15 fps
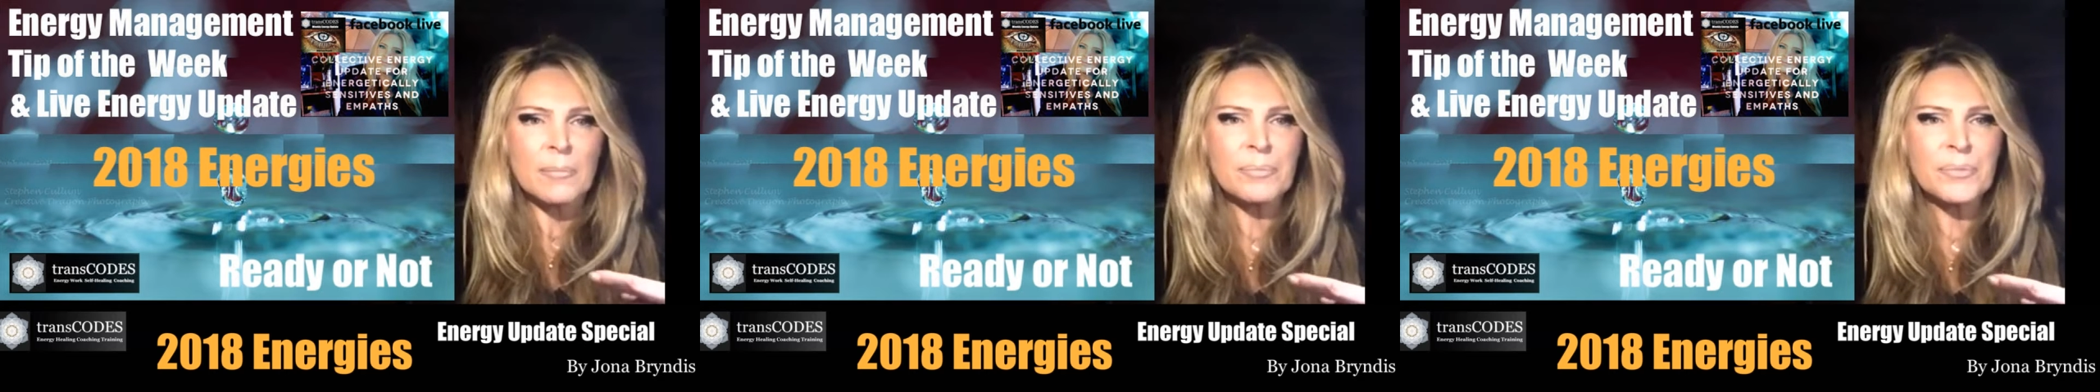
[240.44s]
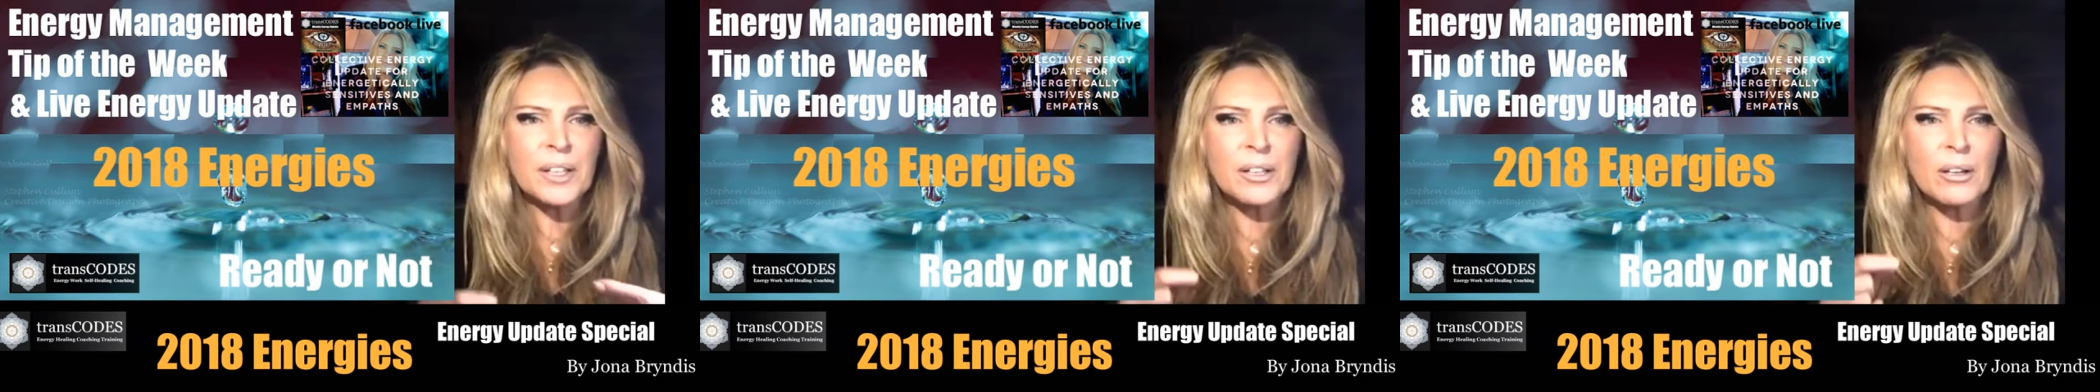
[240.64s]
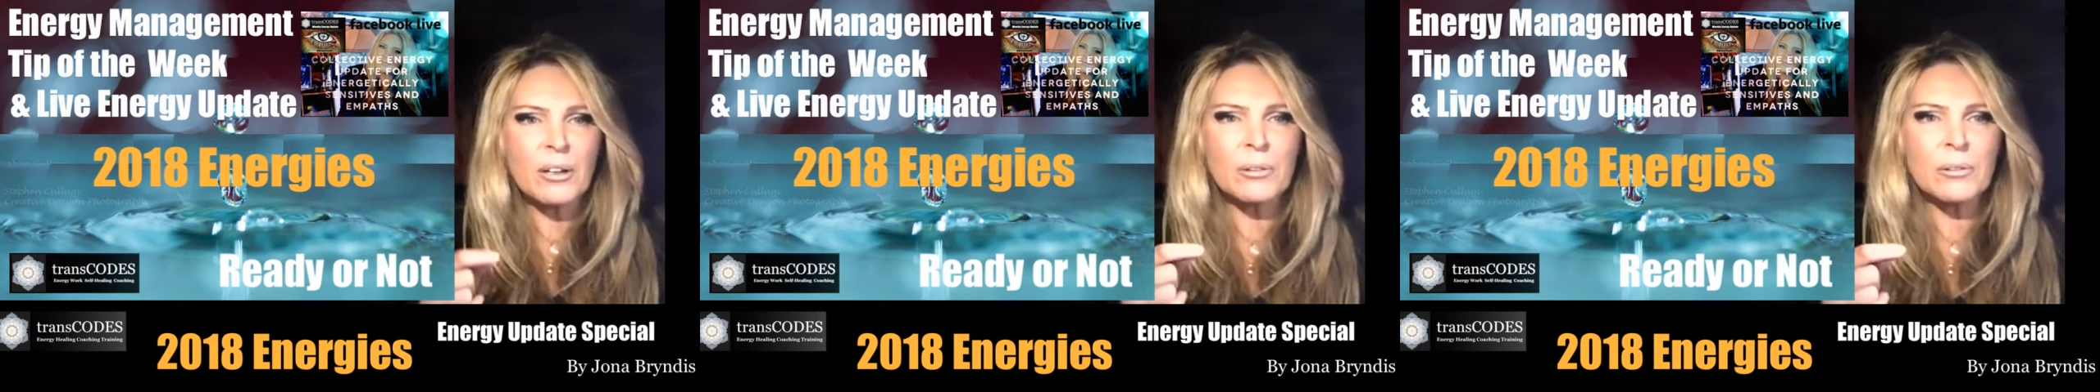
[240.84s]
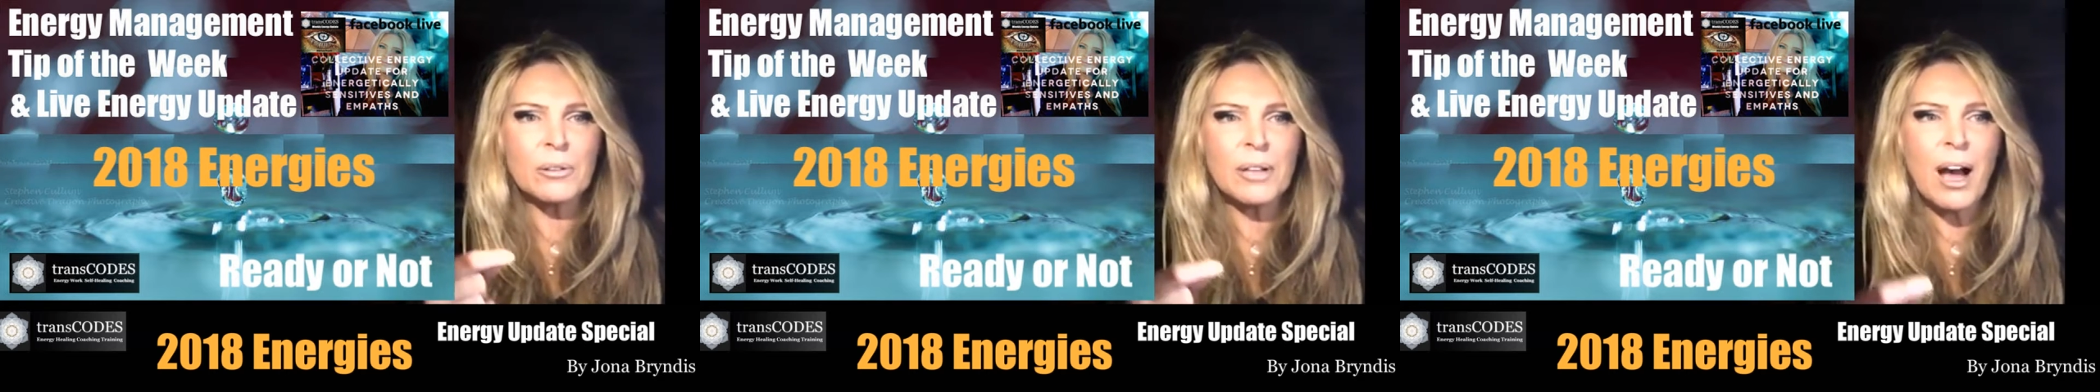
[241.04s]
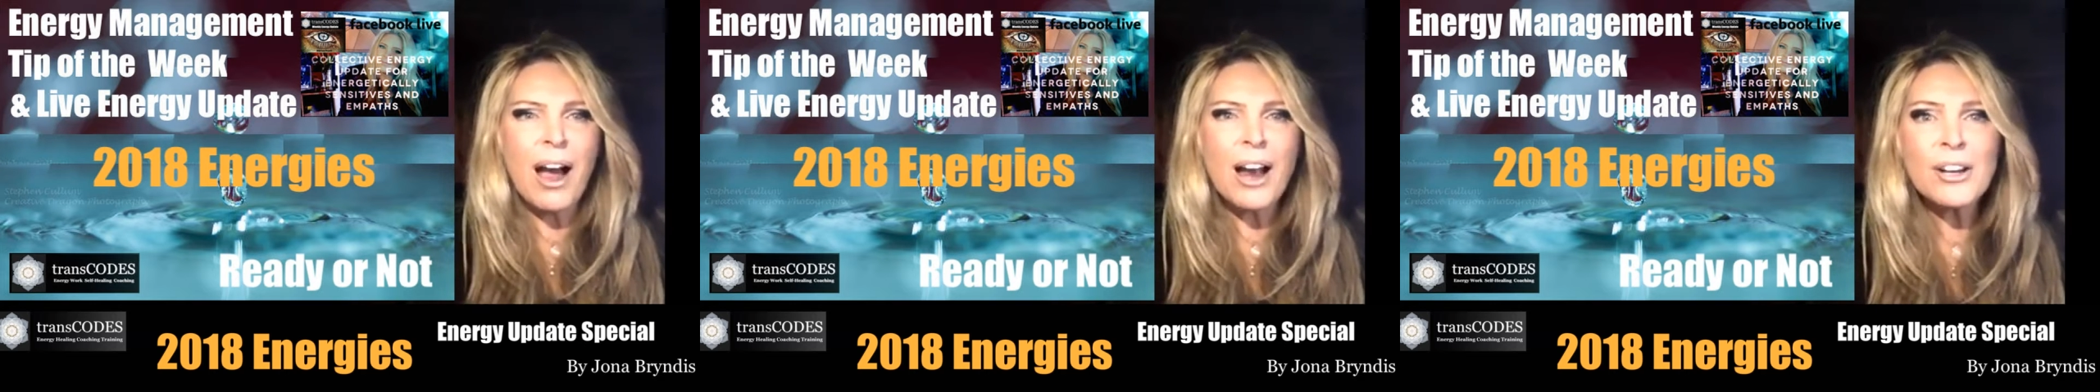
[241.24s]
you
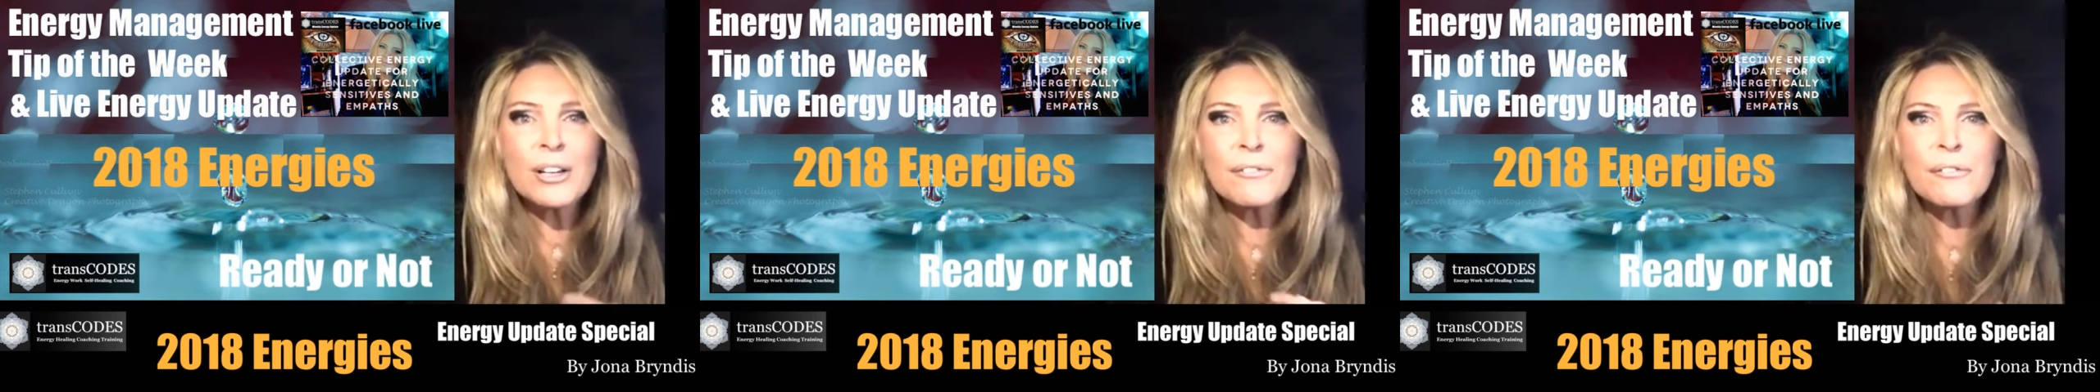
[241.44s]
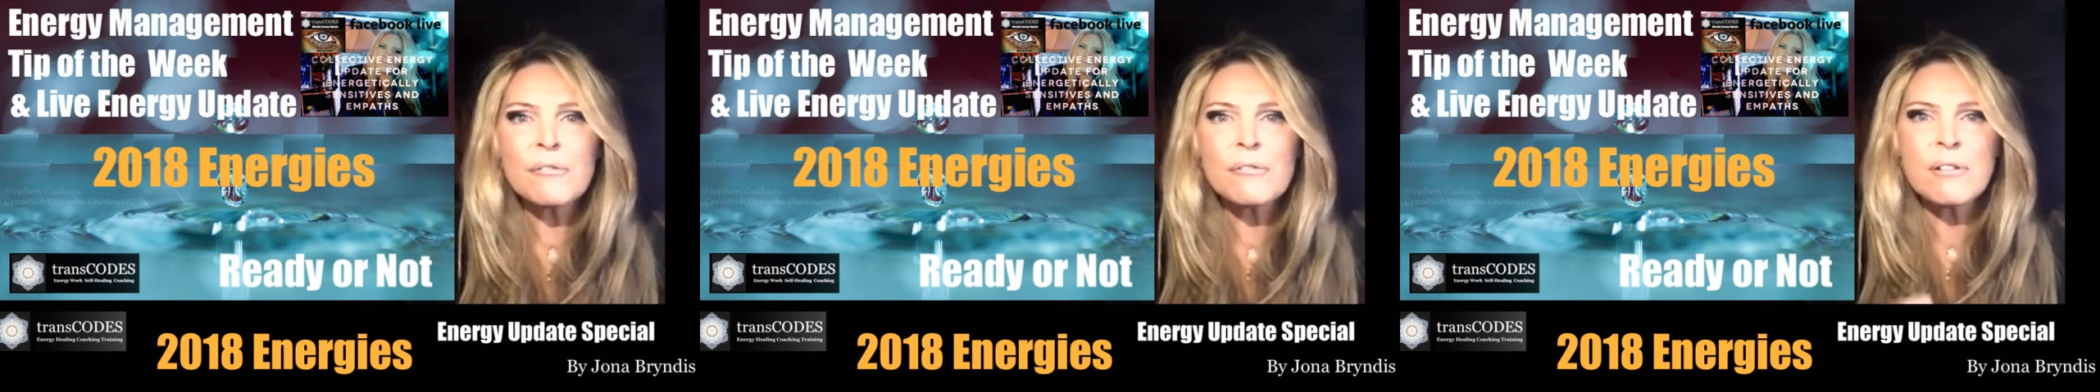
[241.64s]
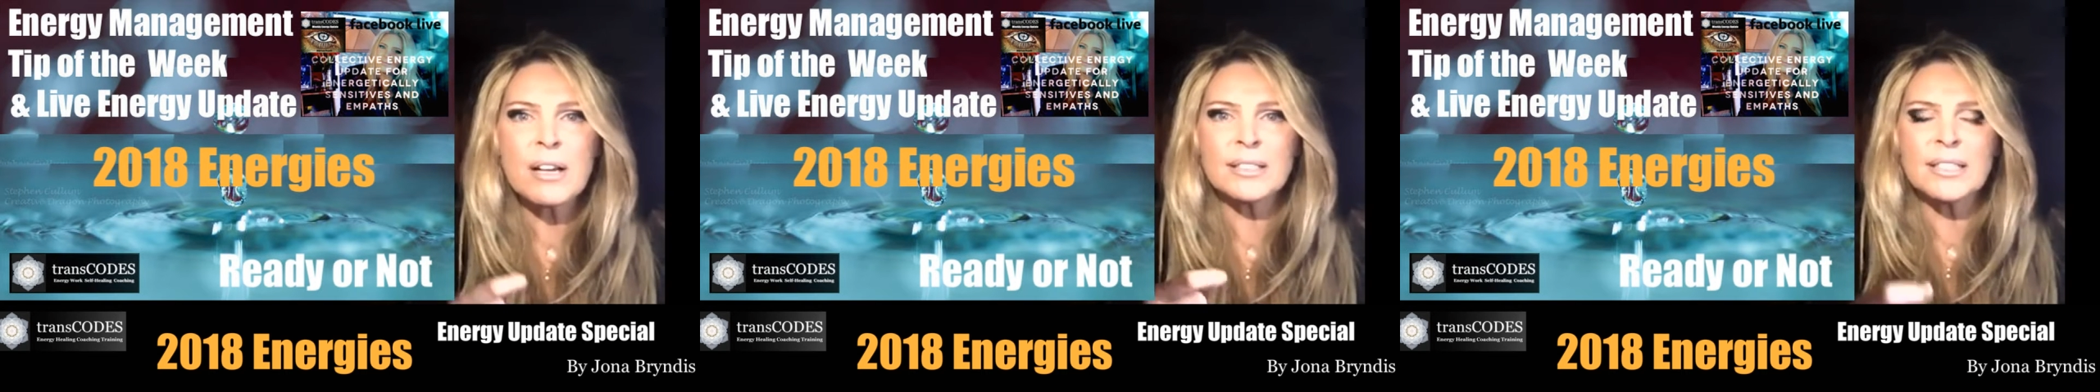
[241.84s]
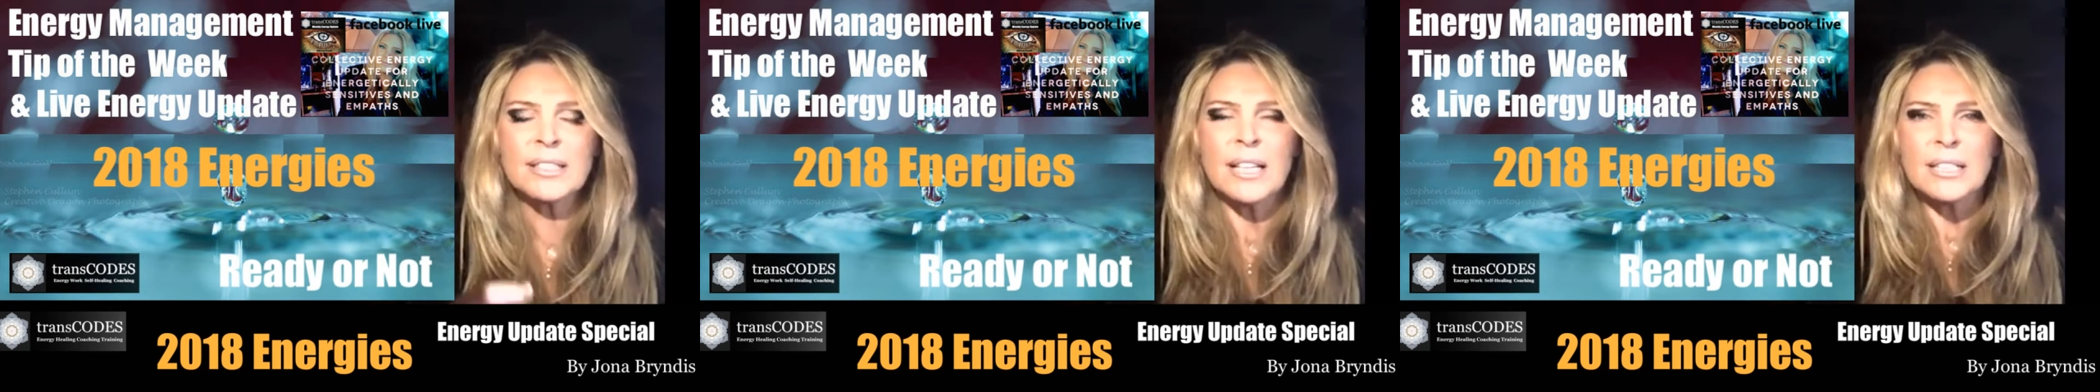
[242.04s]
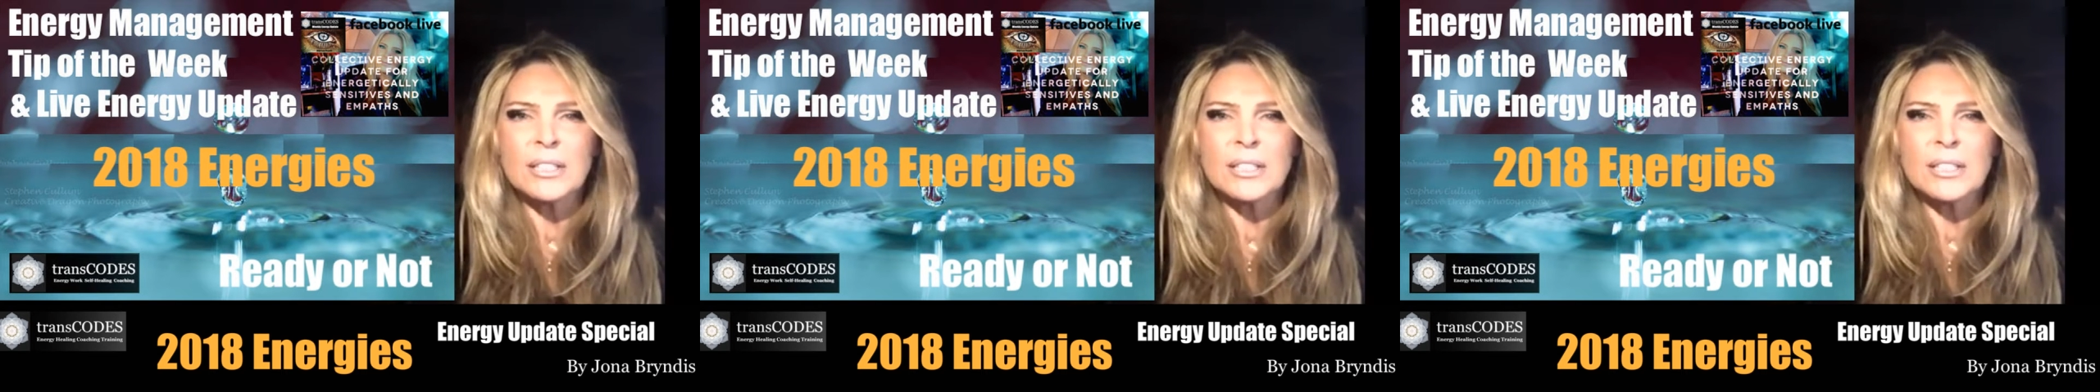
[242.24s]
know, harder for us